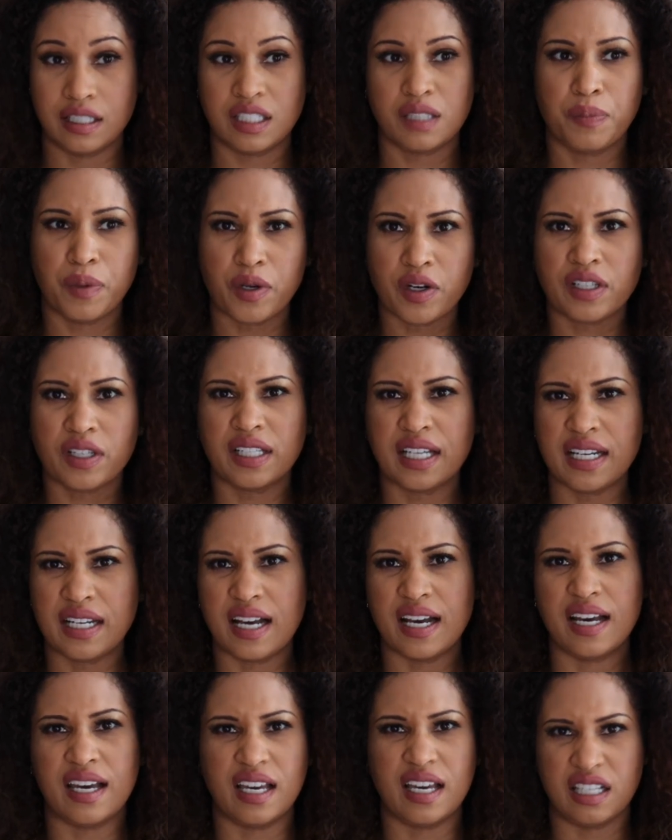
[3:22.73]

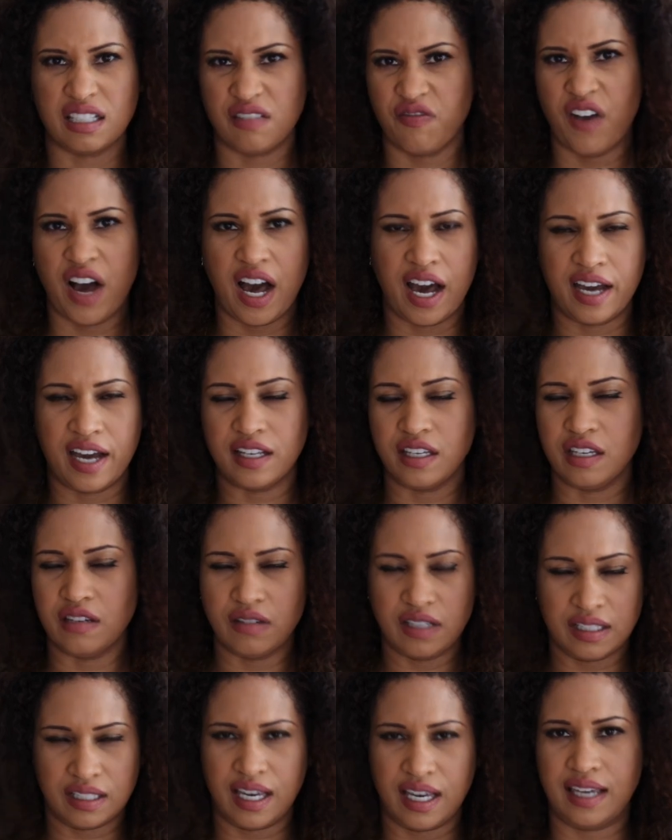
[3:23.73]
Spirulina is fine. You
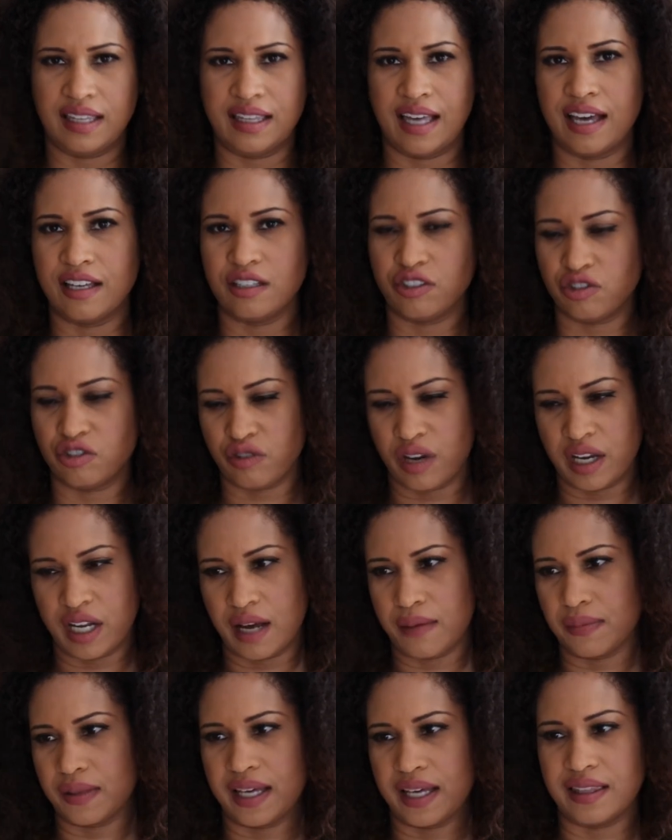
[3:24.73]
can take that straight
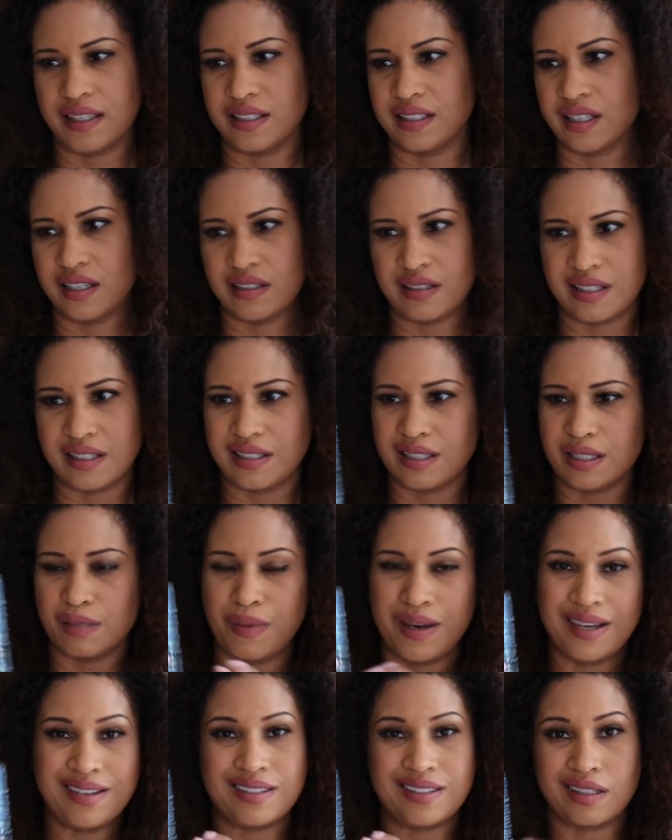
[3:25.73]
up like this because this is
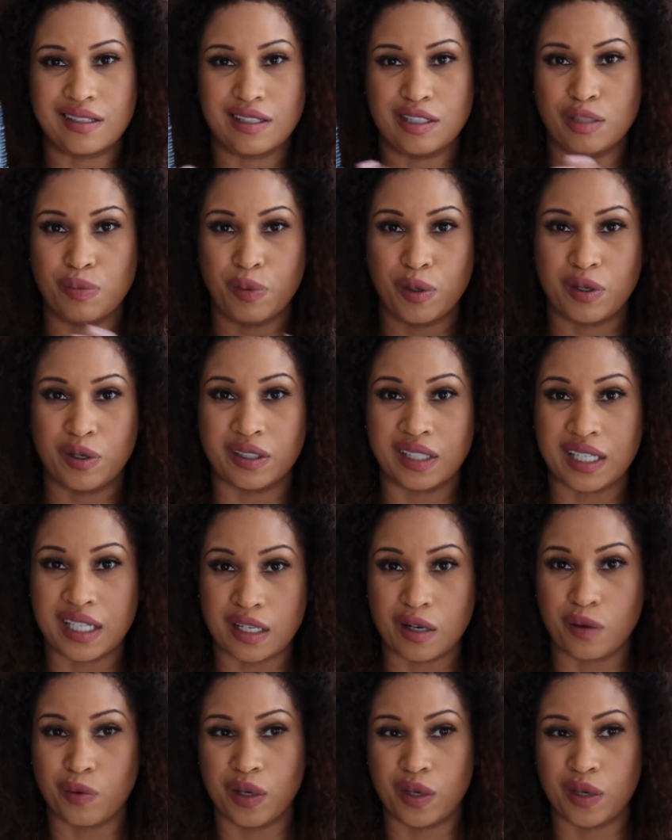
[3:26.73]
basically spirulina,